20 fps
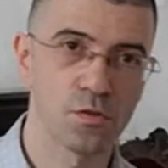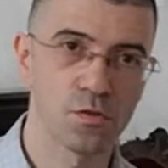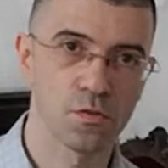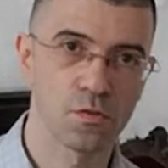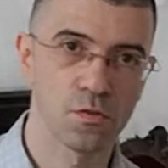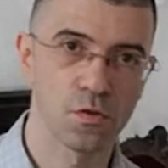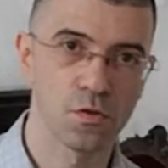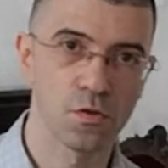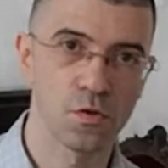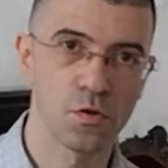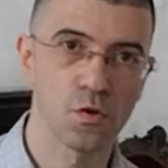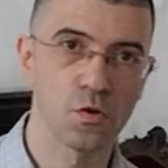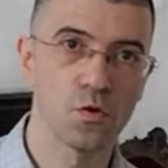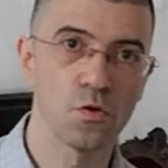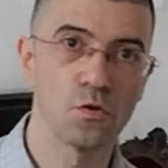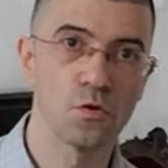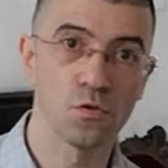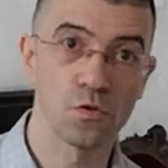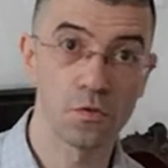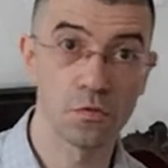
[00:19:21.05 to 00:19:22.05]
to
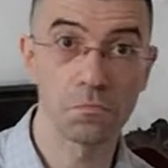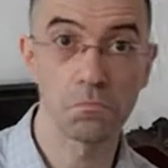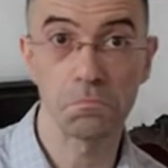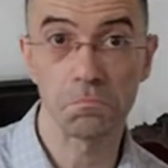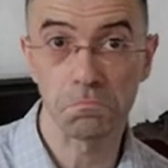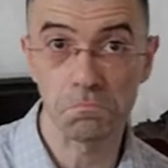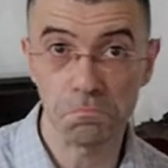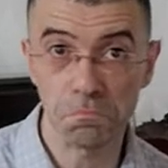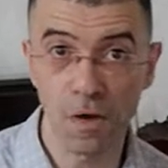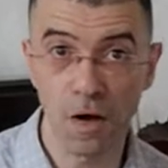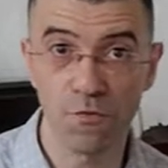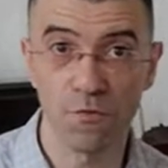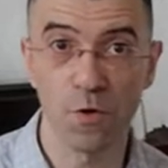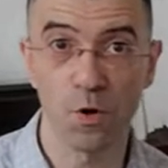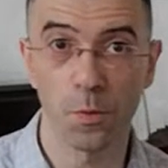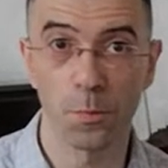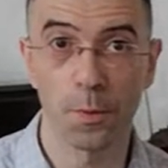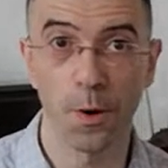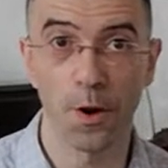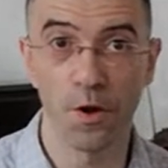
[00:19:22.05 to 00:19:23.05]
use a
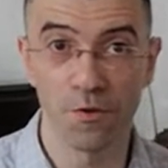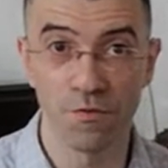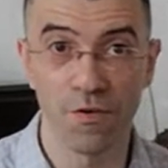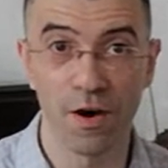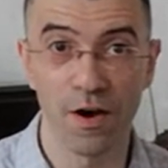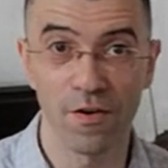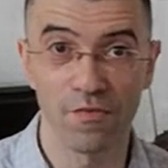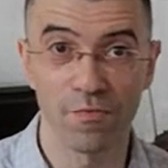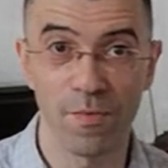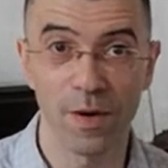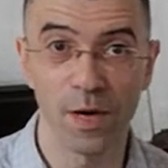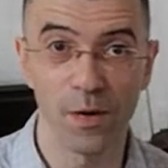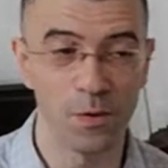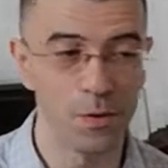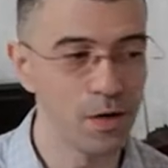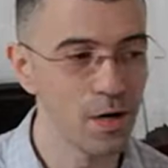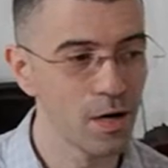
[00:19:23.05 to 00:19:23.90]
4.5 mil